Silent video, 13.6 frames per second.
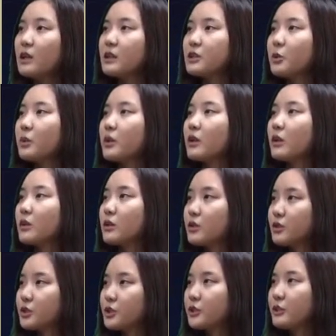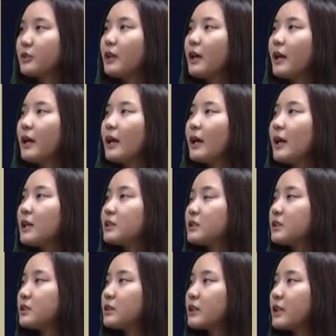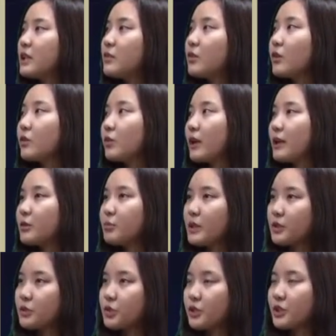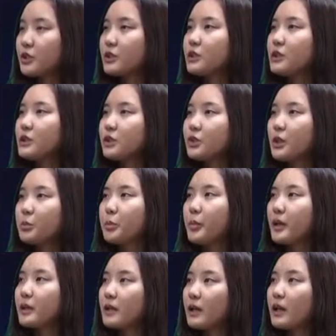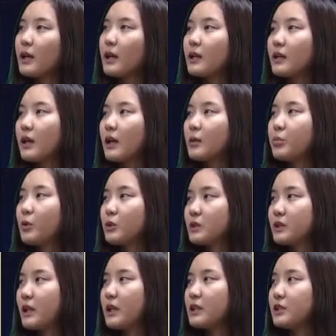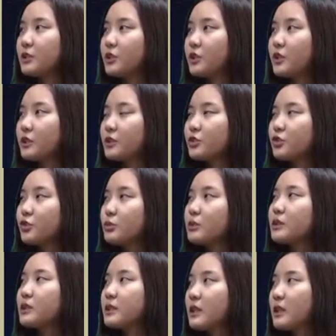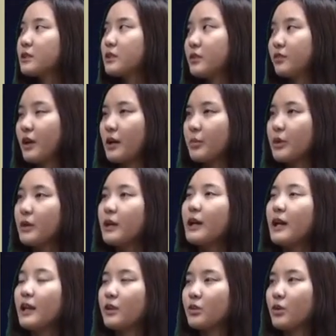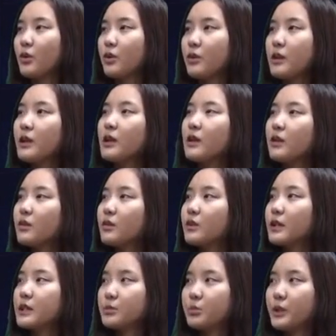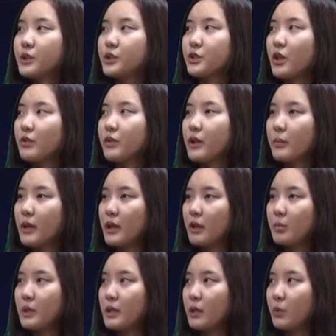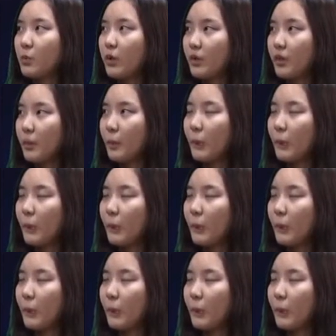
So in conclusion, as in scheme of right picture, TGF-beta and hypoxia ensures tumor cell survival and growth through expression of MKP1.